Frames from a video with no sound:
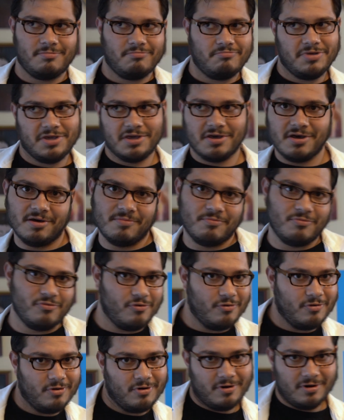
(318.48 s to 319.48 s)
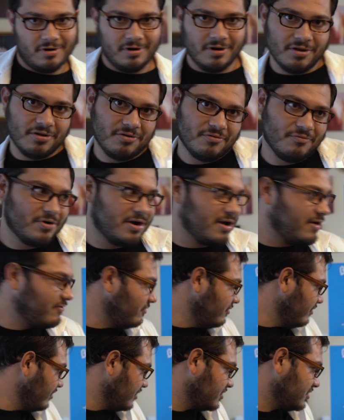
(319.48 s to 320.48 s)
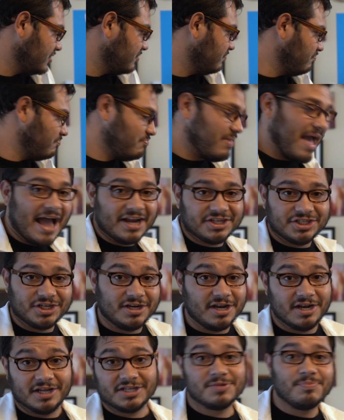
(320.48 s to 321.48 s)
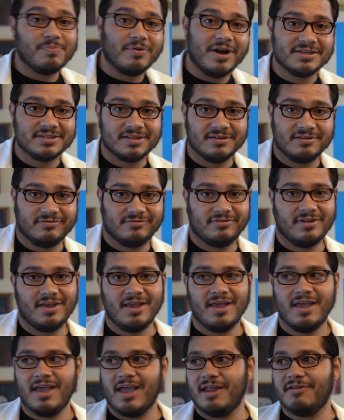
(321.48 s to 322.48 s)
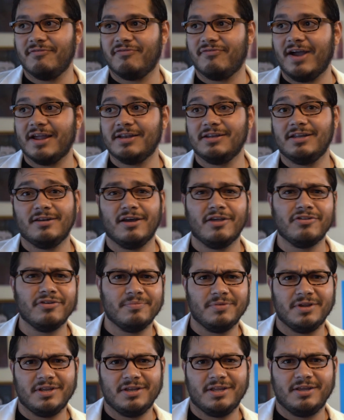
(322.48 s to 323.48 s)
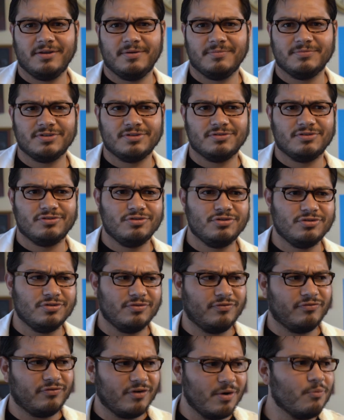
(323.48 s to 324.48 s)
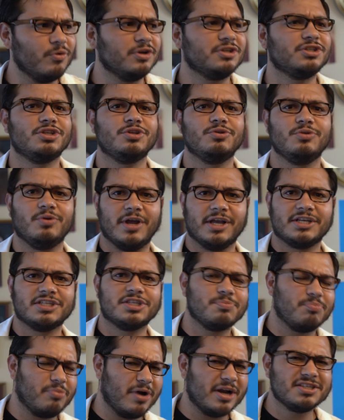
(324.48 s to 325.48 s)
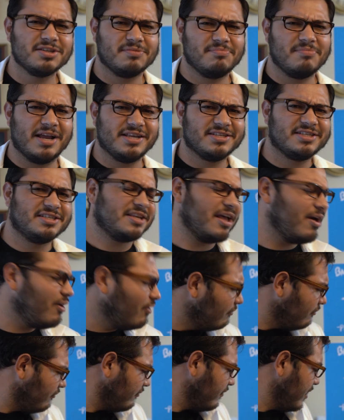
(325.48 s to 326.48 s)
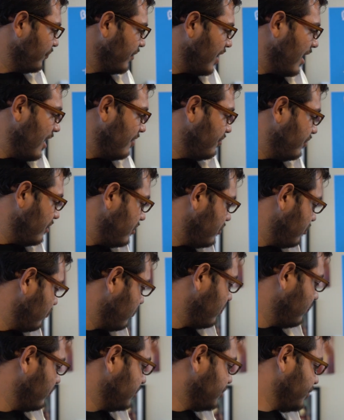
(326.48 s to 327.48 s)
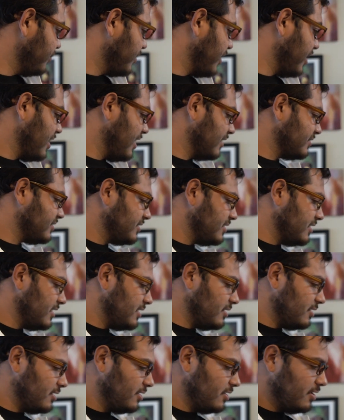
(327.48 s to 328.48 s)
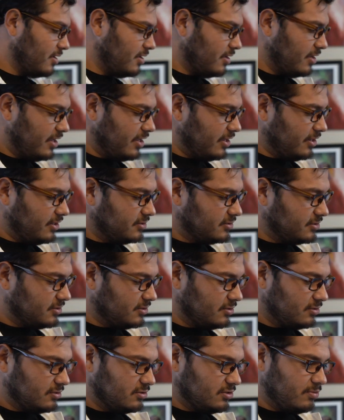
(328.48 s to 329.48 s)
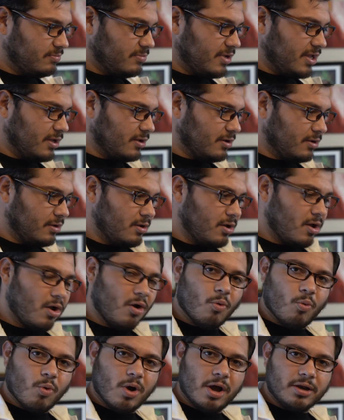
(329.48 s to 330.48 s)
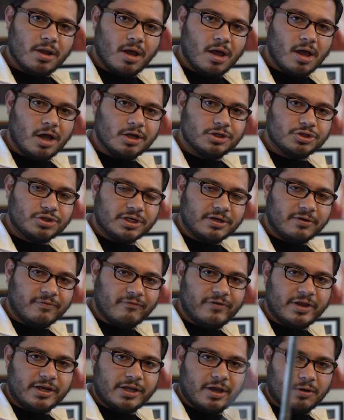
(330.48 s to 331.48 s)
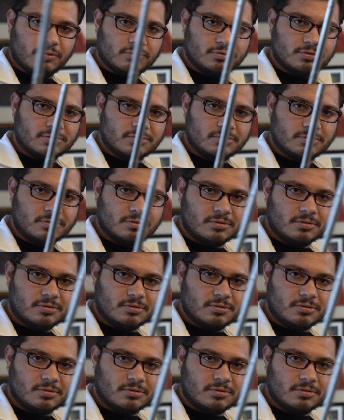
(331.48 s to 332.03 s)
become more, whatever, passionate, expressive, and finding other mediums from which to express myself. And the other one, which you cannot see, is to make 100 videos.